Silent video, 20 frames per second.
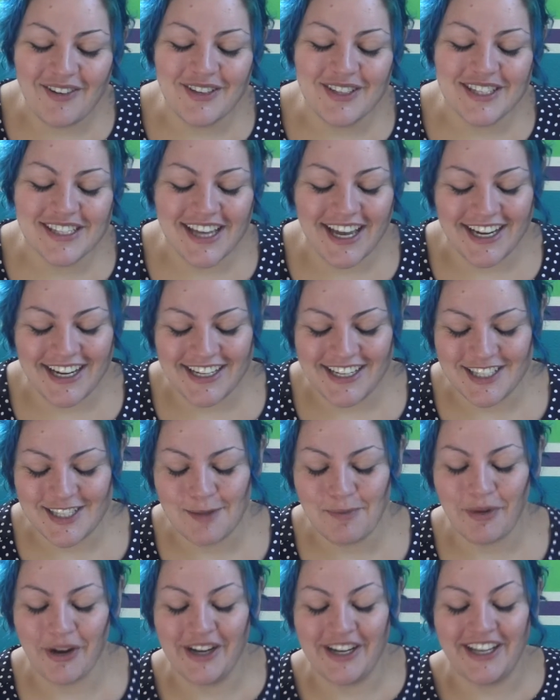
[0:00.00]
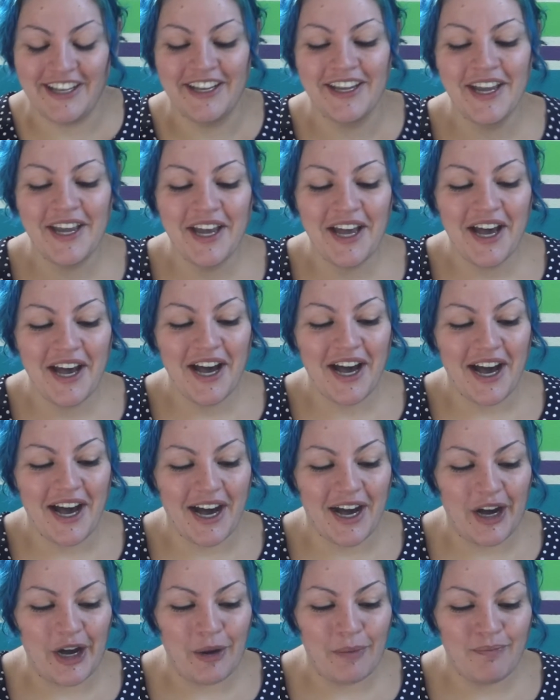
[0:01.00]
was kind of disappointed.
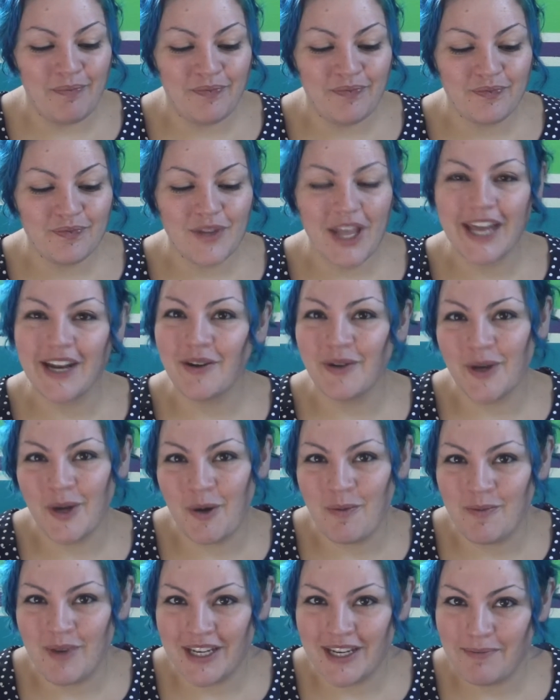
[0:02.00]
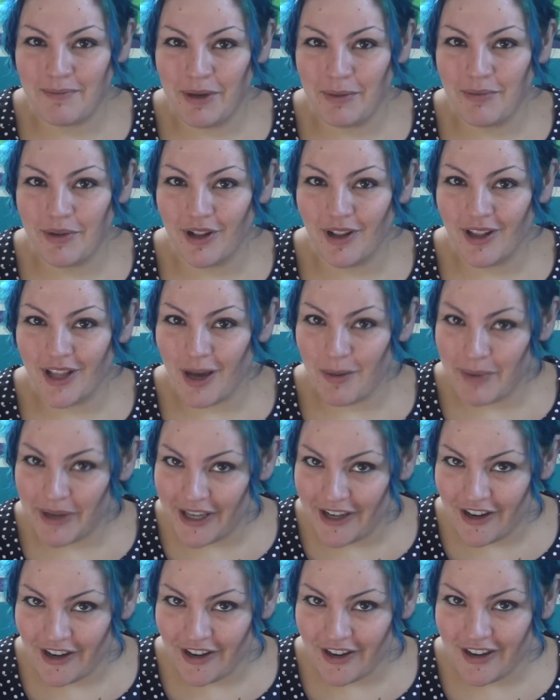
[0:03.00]
I don't know many people up
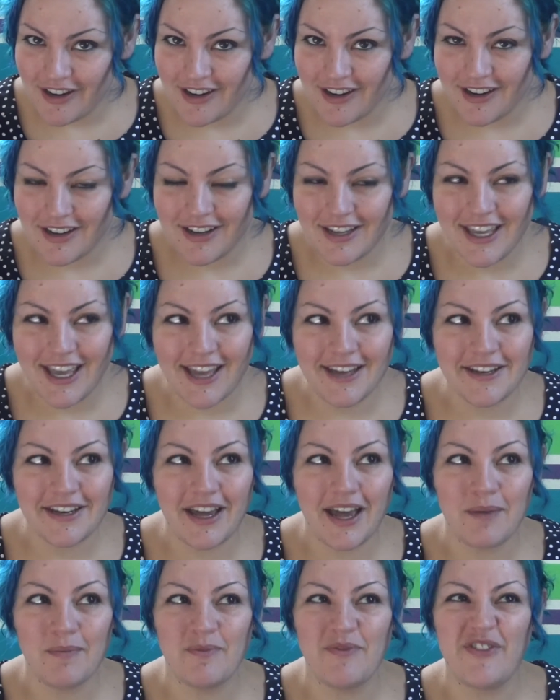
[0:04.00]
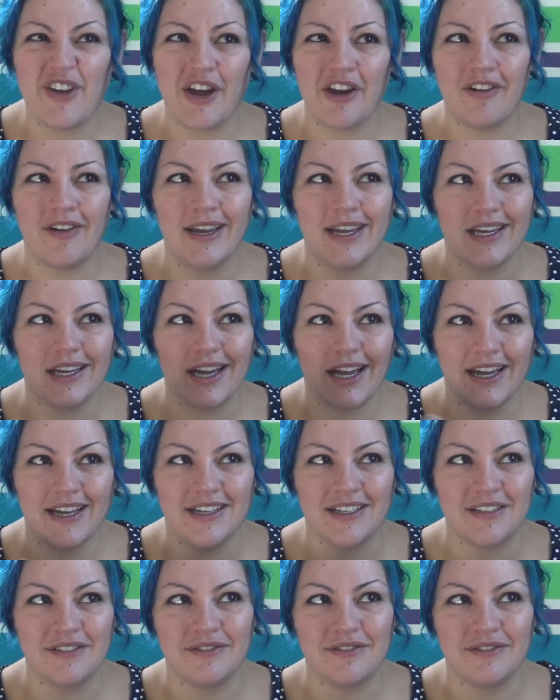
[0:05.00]
here yet. I'm very kind